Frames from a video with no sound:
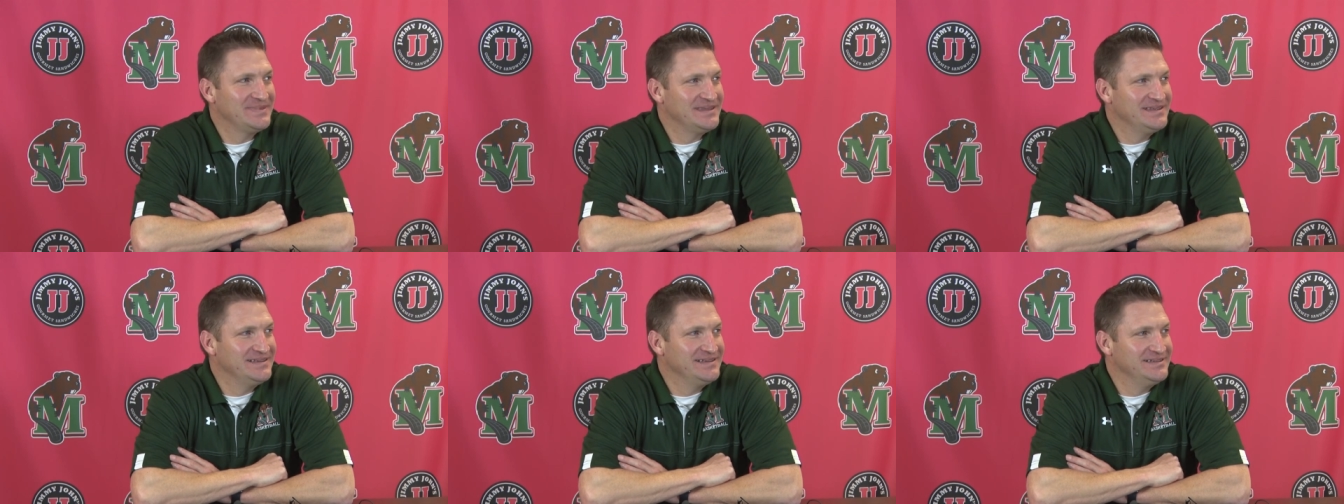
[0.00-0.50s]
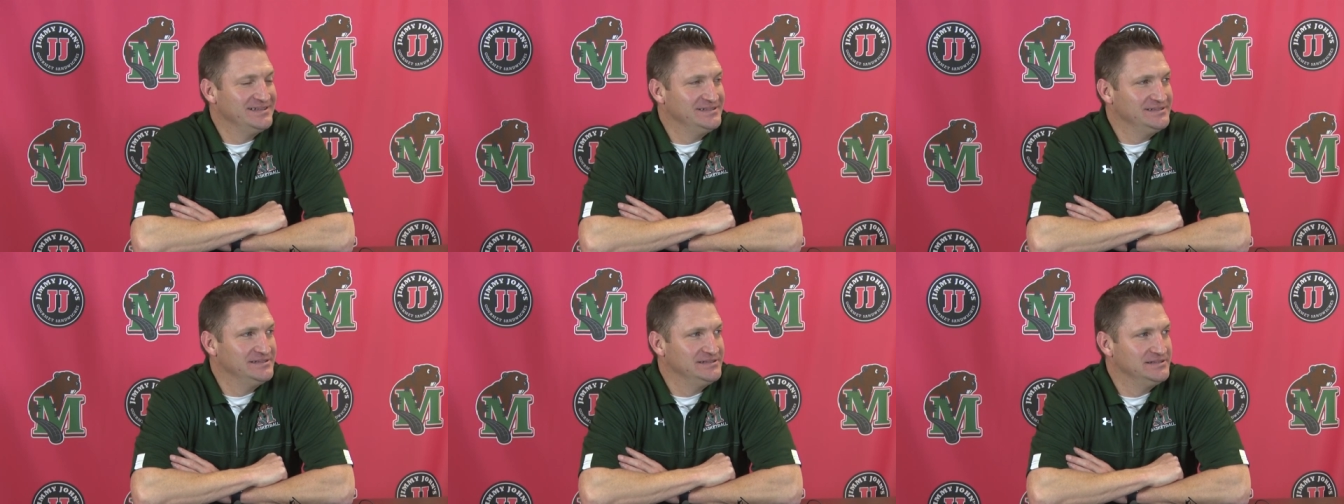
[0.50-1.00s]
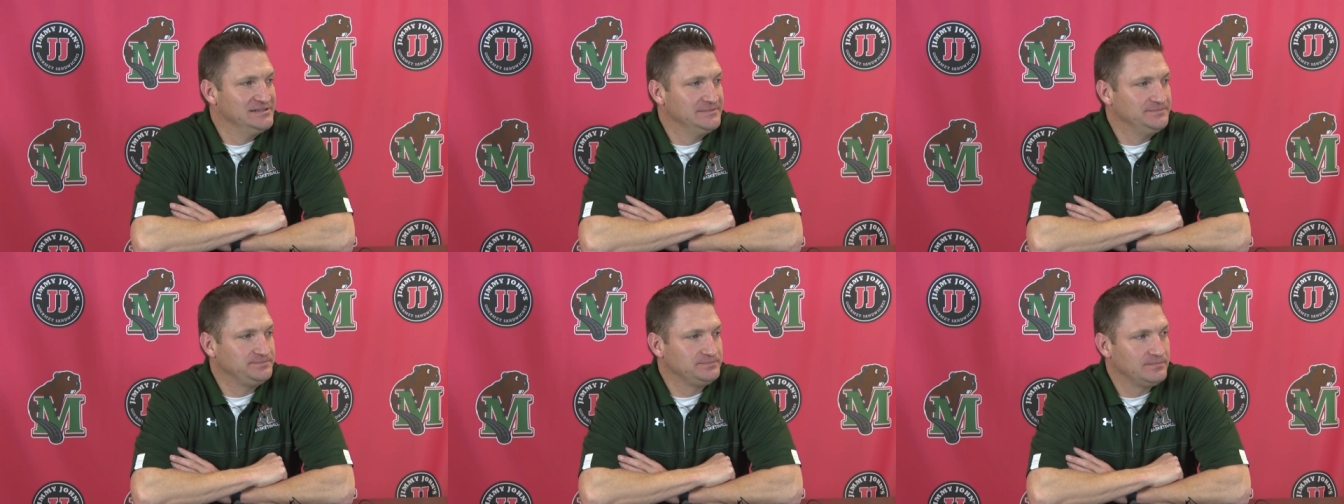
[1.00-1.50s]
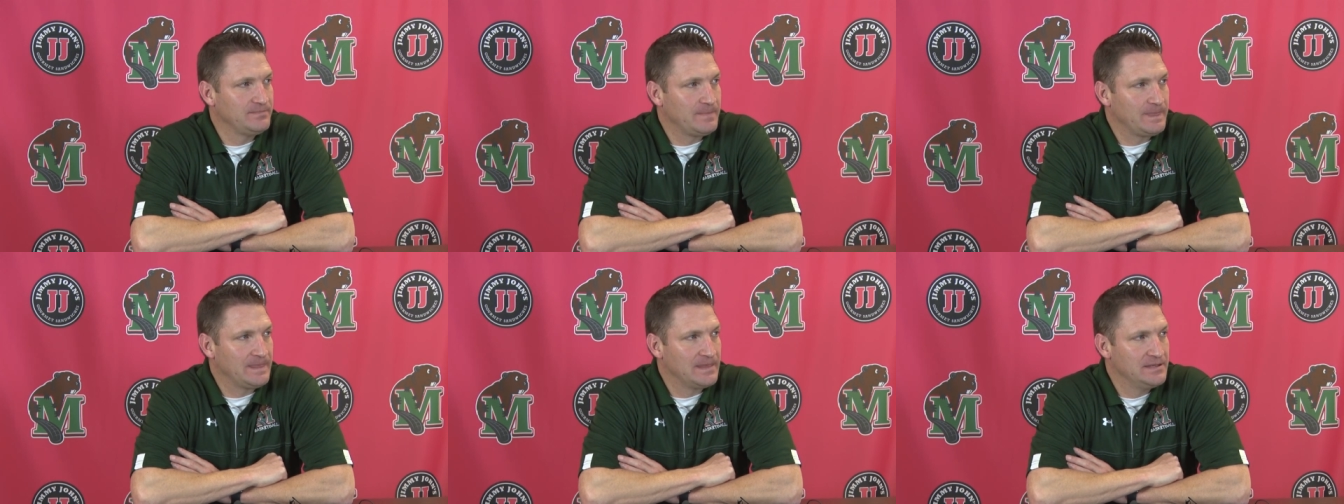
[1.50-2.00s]
injuries suffered in the
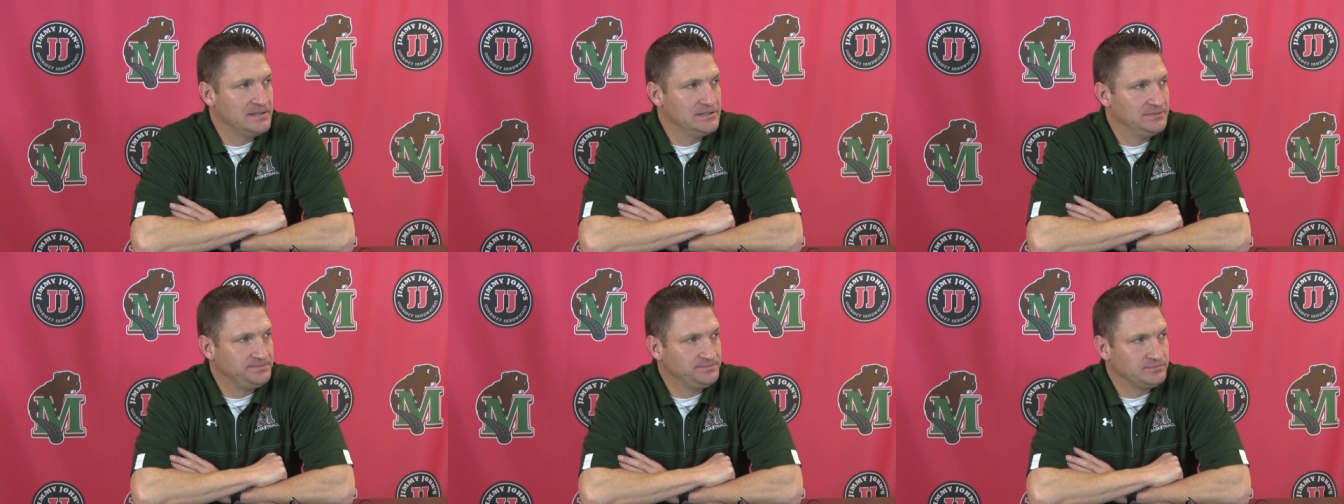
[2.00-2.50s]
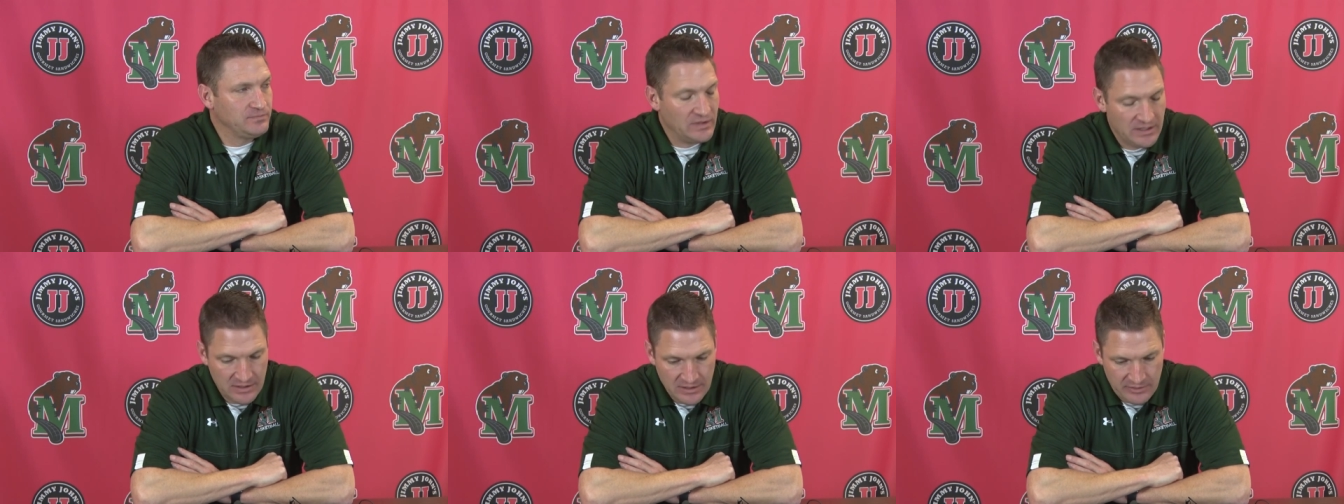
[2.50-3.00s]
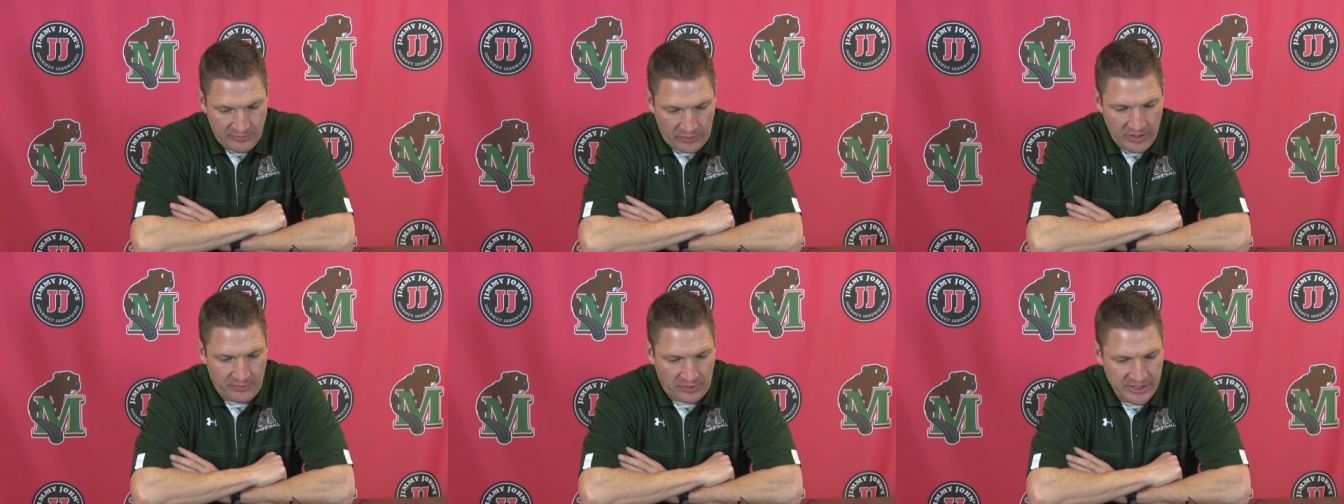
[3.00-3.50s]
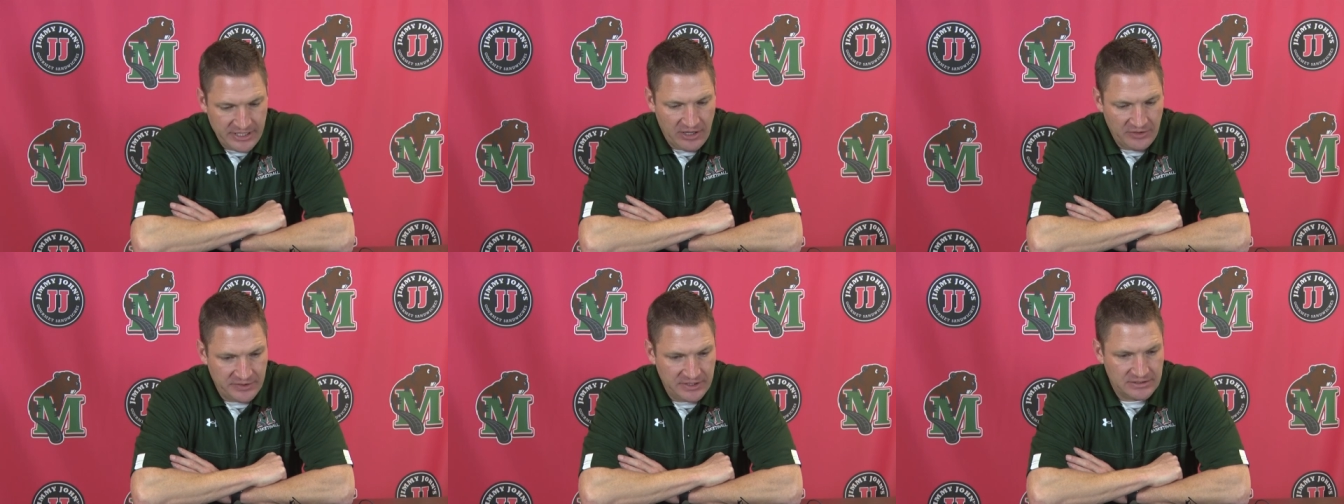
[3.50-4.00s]
preseason, or are you all full hands on deck? pretty
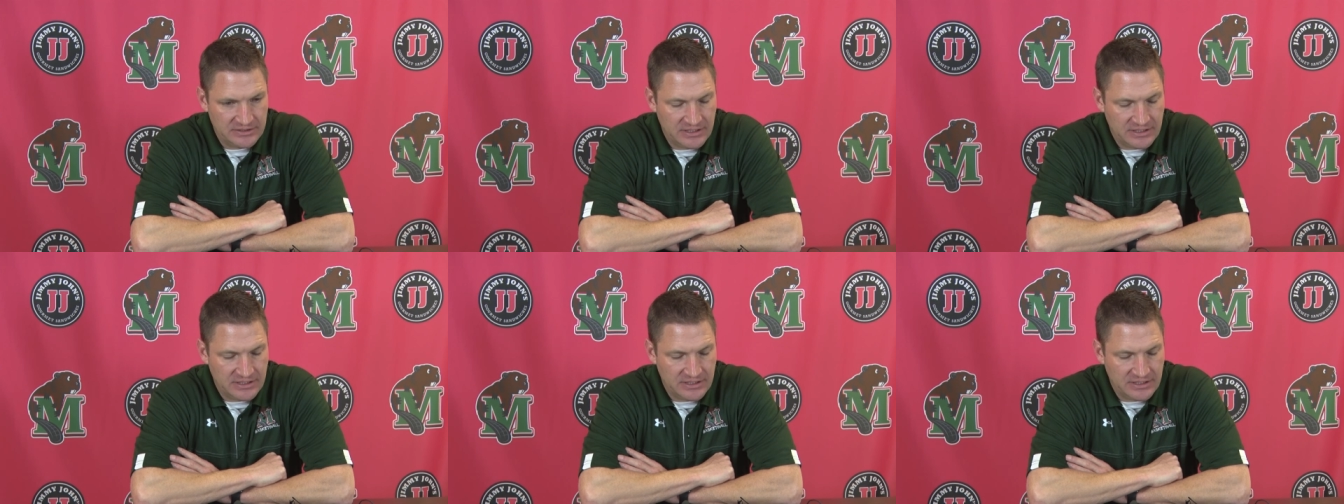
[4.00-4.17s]
healthy.